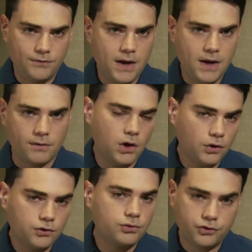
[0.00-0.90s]
in favor of a
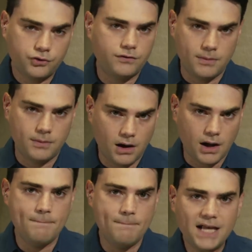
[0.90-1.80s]
cultural shift in
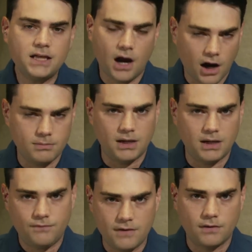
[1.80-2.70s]
America, make the argument
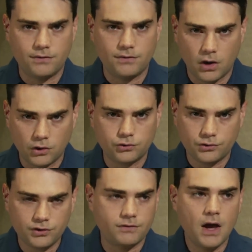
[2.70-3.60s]
in favor of the
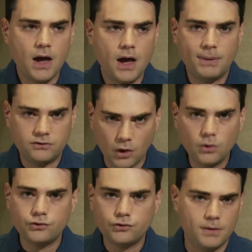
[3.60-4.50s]
cultural shift, but
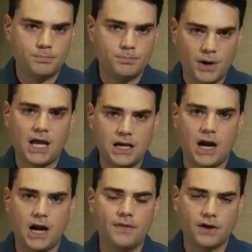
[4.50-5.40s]
don't do it
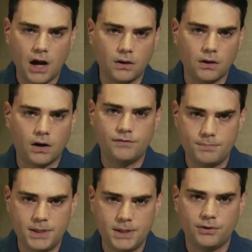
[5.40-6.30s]
predicated on the color of the
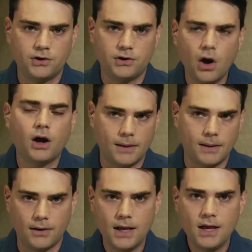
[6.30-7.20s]
people that you're talking
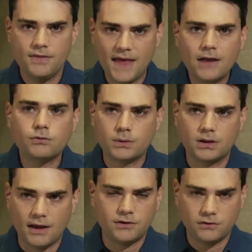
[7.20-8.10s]
about. That's what the
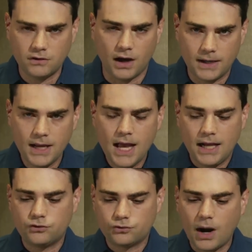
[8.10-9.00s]
left has done,
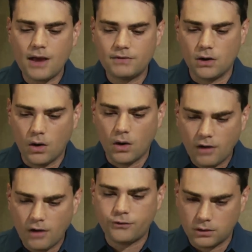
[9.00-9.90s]
and it's driving an
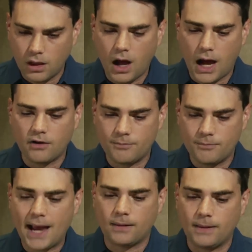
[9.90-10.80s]
awful lot of
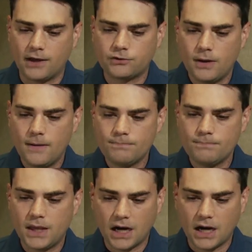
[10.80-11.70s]
backlash,
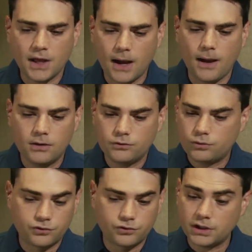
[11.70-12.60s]
and I think
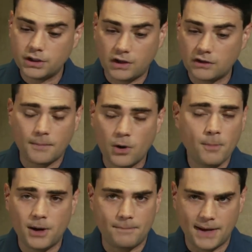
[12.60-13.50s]
to a certain extent
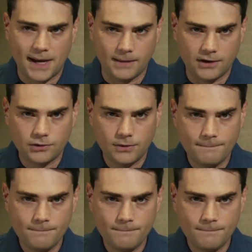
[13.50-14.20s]
appropriate backlash.